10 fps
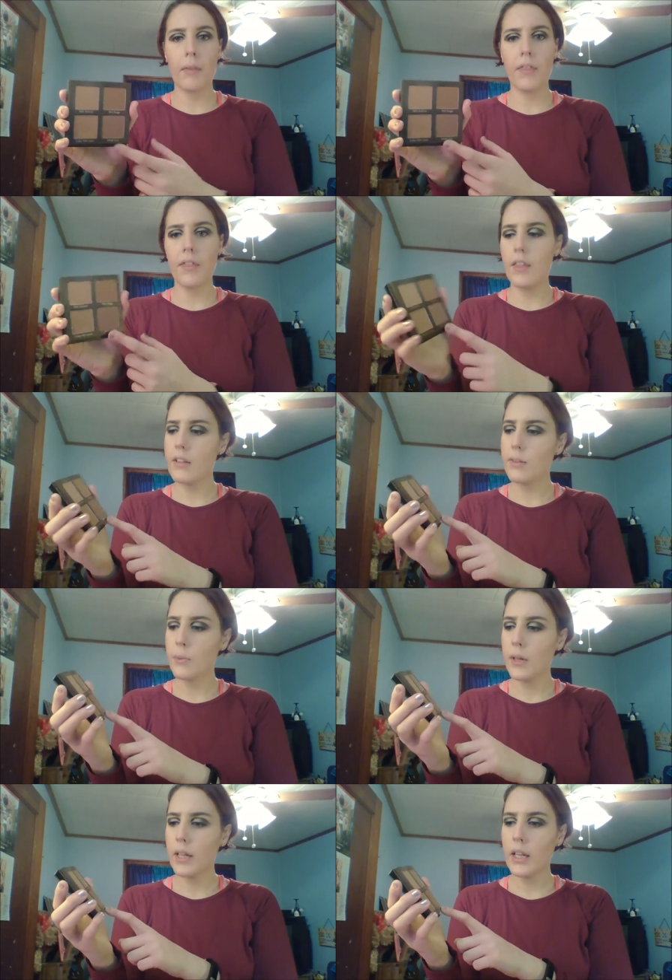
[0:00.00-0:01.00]
This
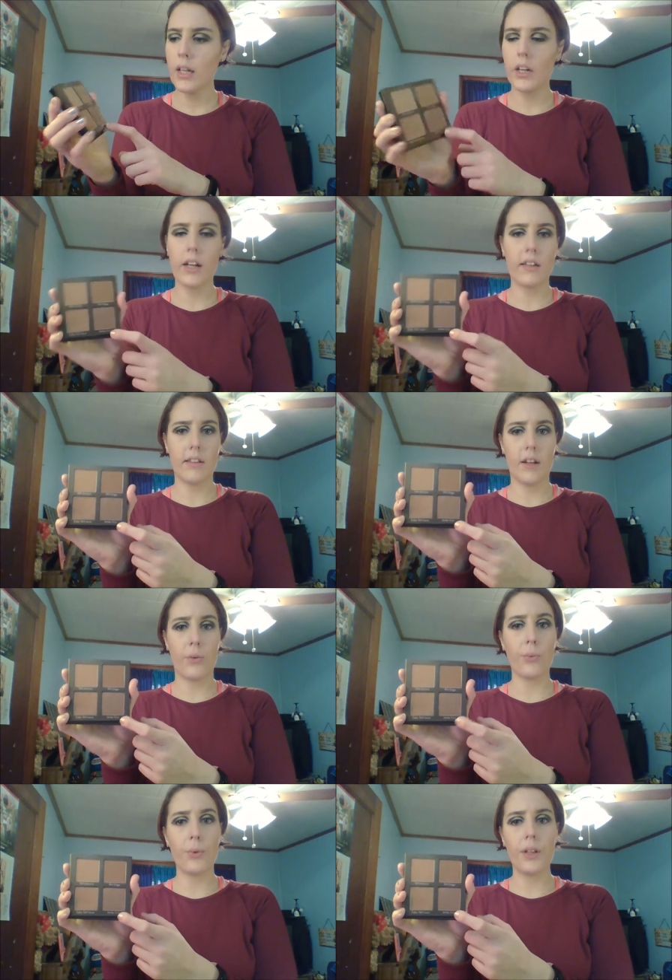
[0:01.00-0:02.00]
one here is like
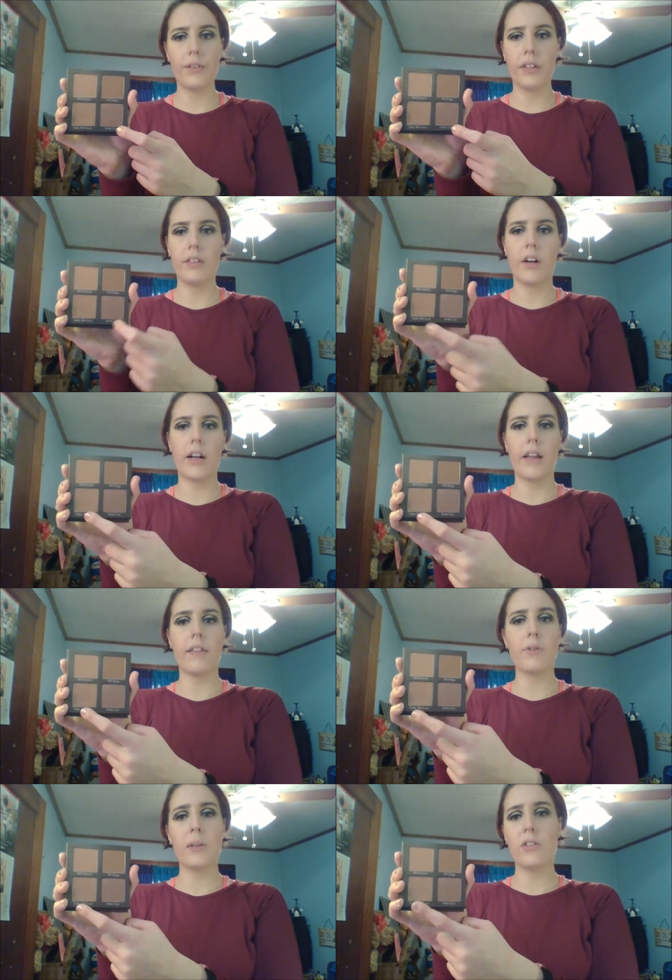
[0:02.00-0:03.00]
really, really dark, and
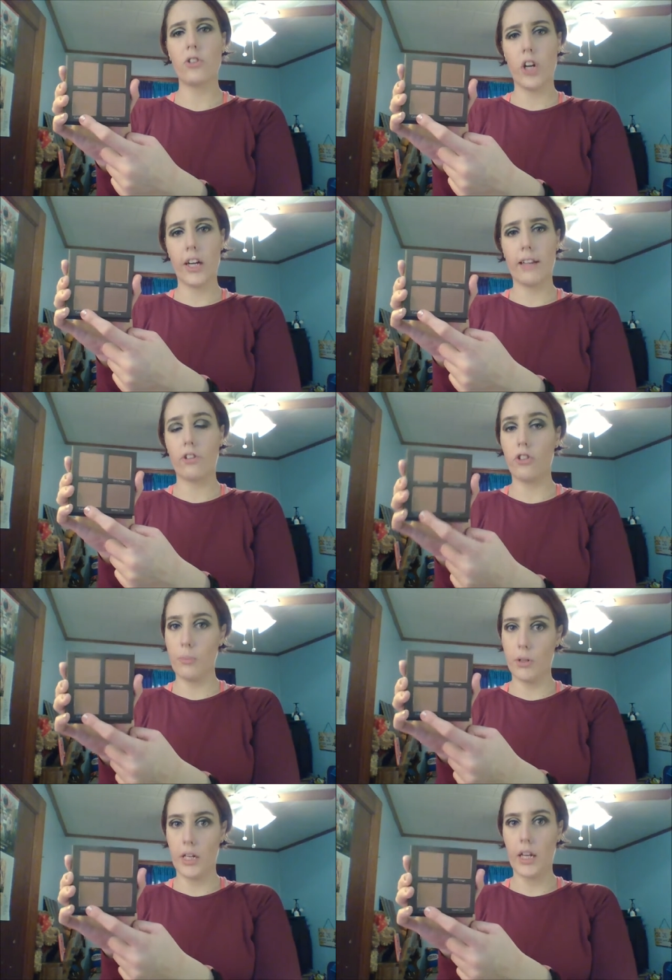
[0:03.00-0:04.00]
this one is dark and
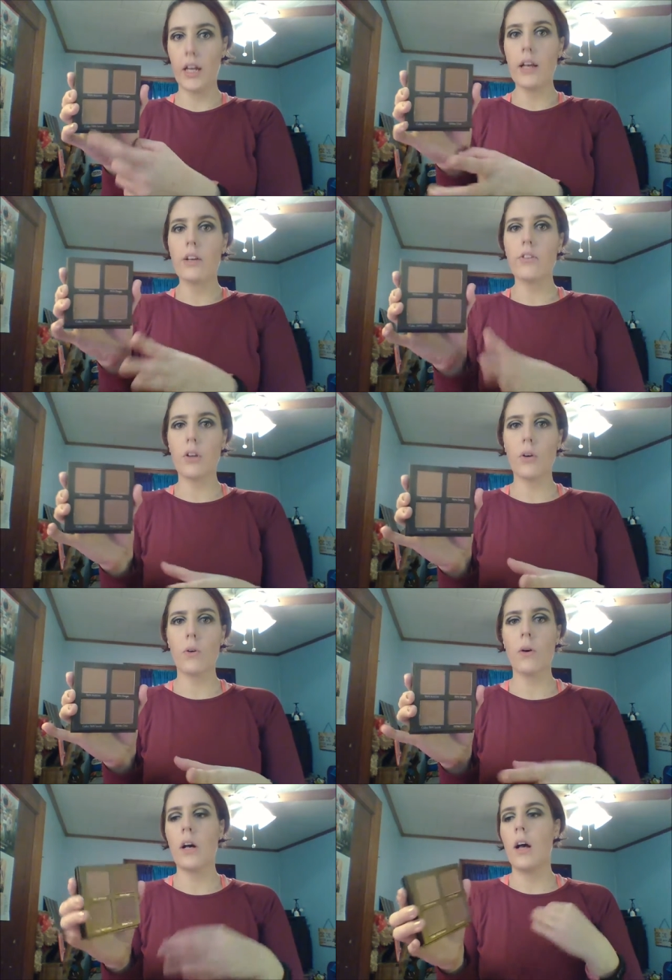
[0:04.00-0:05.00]
shimmery.
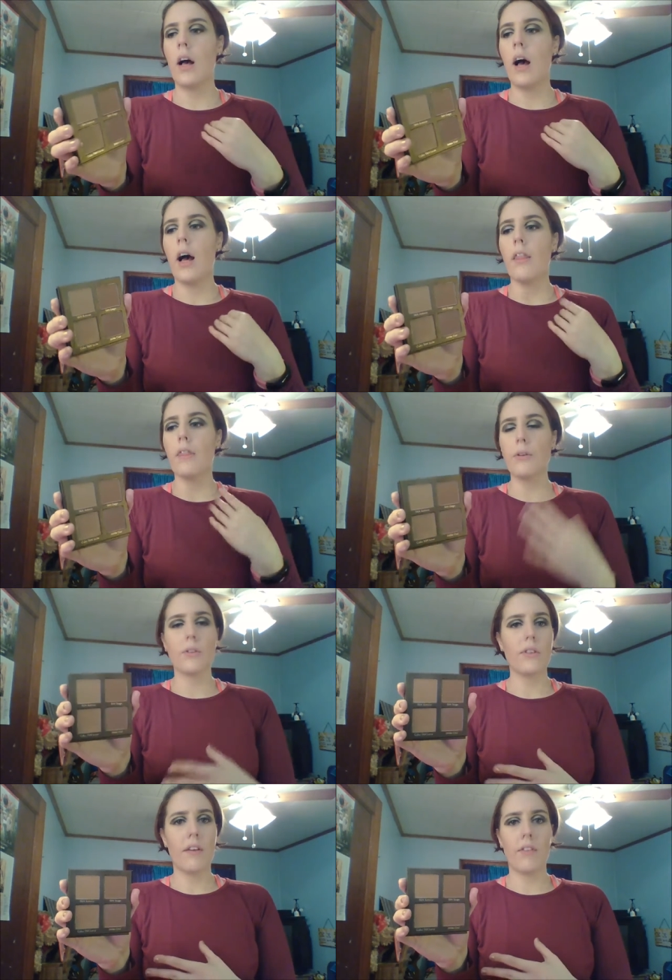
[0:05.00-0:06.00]
So those
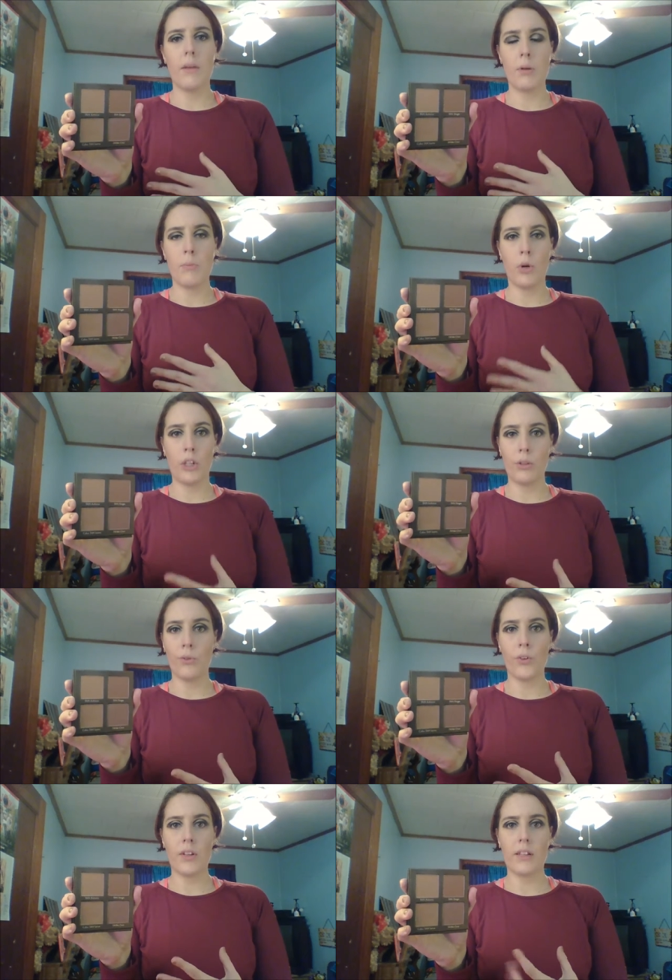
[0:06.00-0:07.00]
will definitely be more
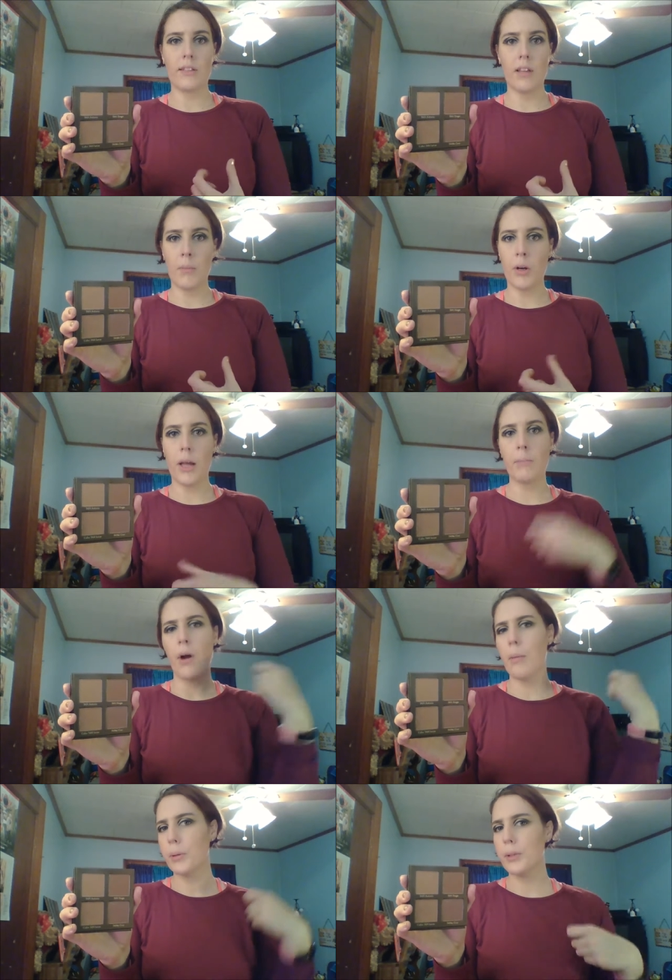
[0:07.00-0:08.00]
useful in the summer, and
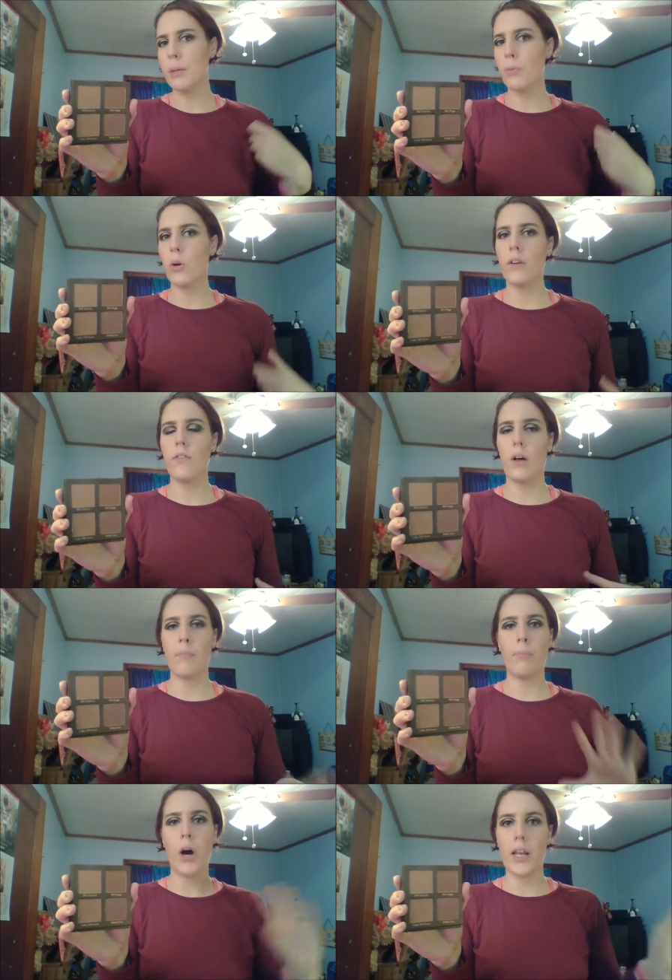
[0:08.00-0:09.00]
probably more of a
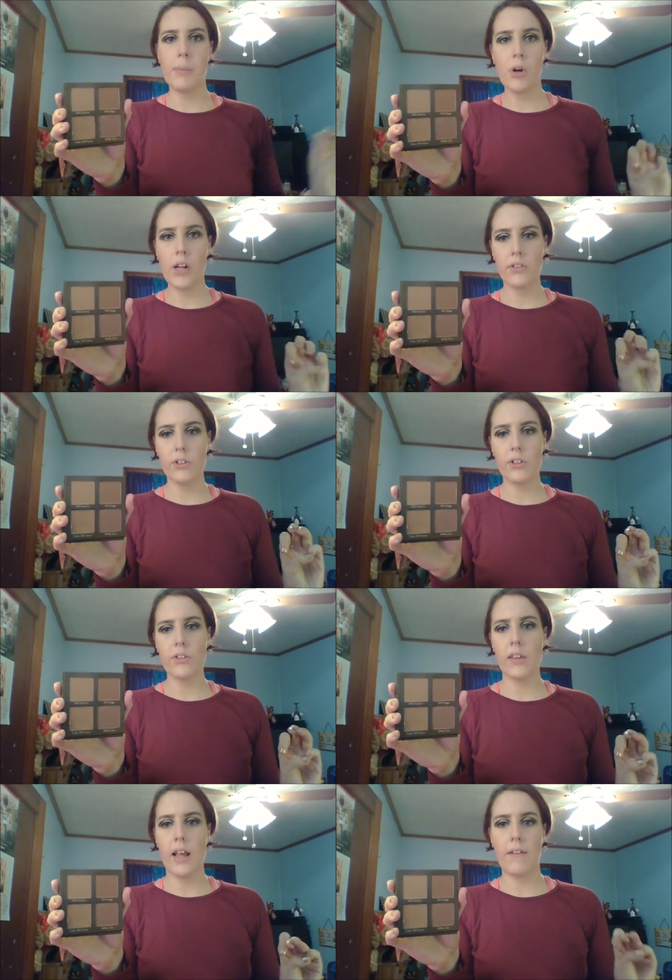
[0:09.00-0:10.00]
body
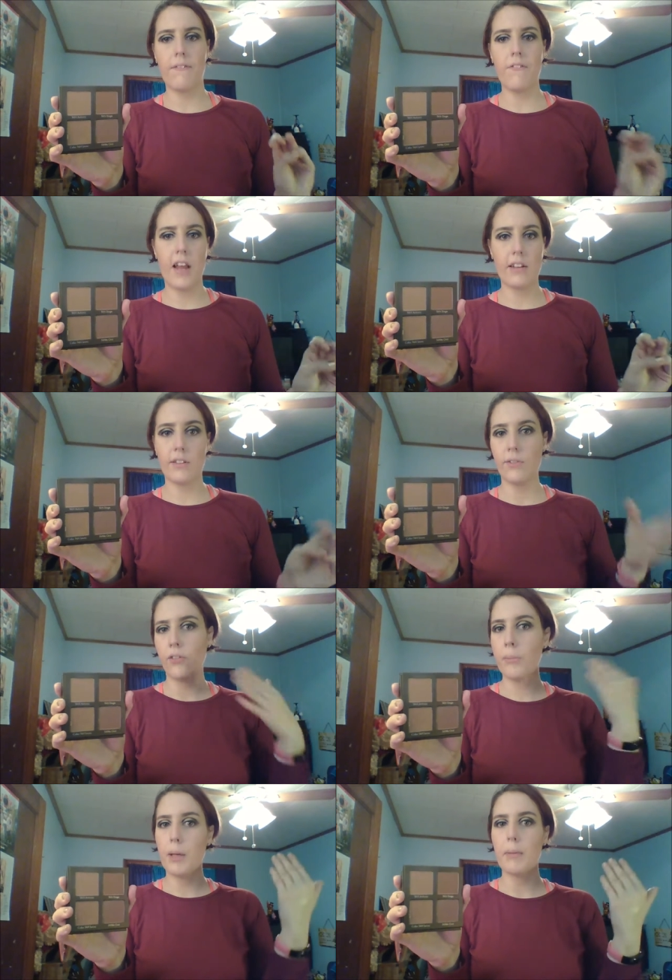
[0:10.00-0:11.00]
bronzers than face
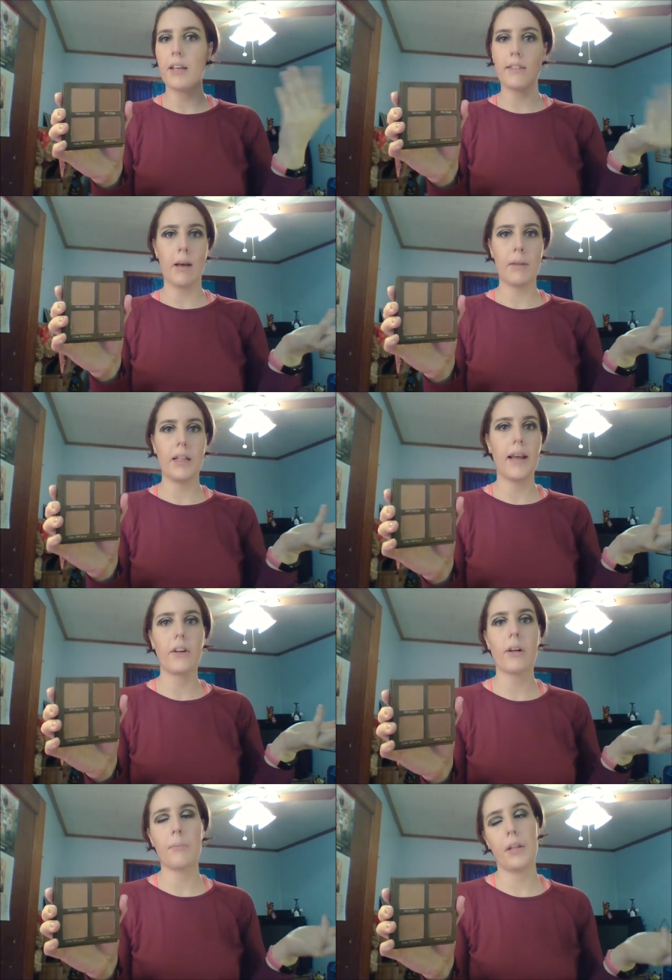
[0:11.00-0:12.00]
for me because I'm a
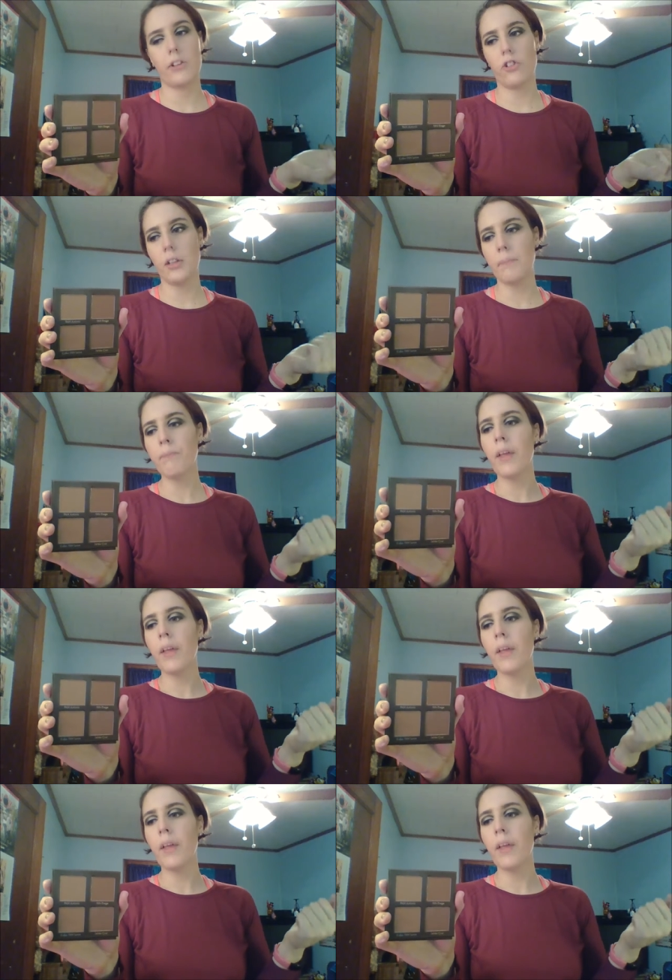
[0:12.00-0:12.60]
lighter complexion.